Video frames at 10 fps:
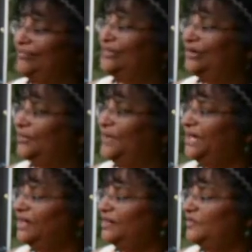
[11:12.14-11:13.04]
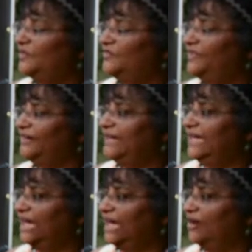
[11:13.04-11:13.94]
So we're
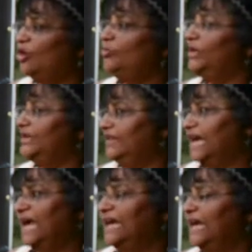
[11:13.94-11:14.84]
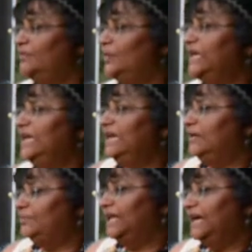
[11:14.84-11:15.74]
very open to that, and we need
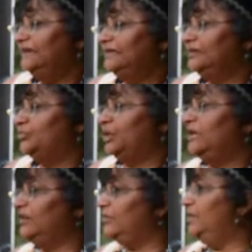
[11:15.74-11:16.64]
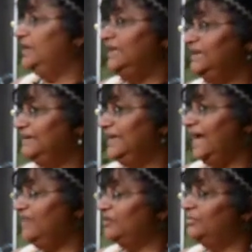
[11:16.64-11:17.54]
a place to bring the communities
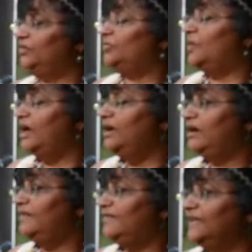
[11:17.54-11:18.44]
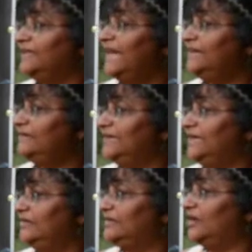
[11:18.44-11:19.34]
together, because one of the
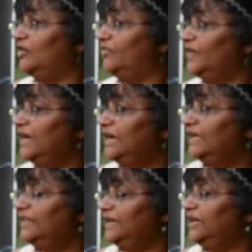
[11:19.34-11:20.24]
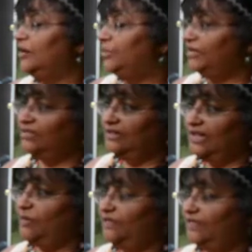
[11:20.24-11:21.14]
legacies of the oppression
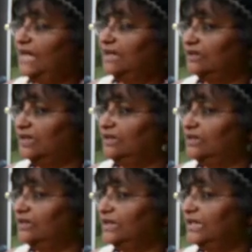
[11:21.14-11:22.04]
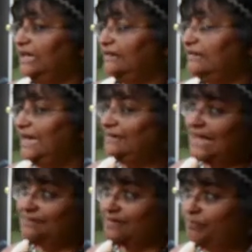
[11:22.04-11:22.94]
that we felt in the United States
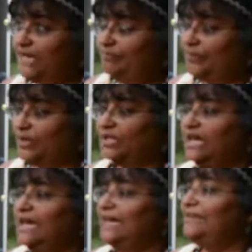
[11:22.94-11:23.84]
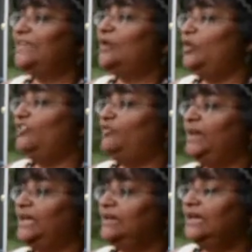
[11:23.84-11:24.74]
as a people is that we've
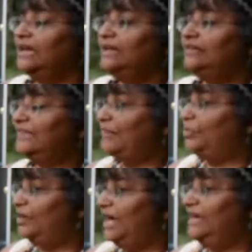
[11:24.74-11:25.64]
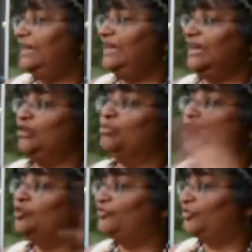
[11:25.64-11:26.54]
been separated and
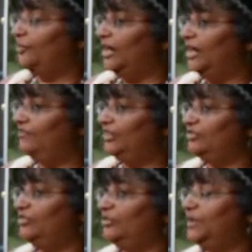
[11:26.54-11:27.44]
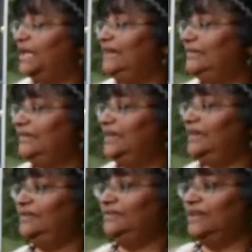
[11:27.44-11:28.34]
moved from our original
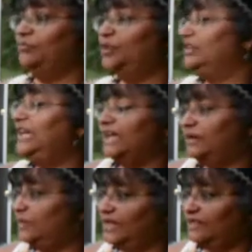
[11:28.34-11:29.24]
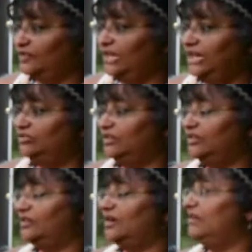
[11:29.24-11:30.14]
places and put together with other
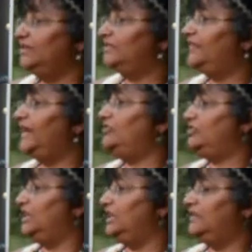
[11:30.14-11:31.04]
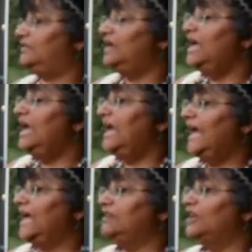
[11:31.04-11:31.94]
nations on reservations
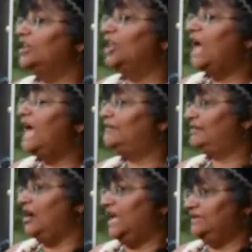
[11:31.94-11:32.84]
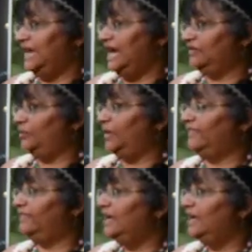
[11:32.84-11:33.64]
and lost contact with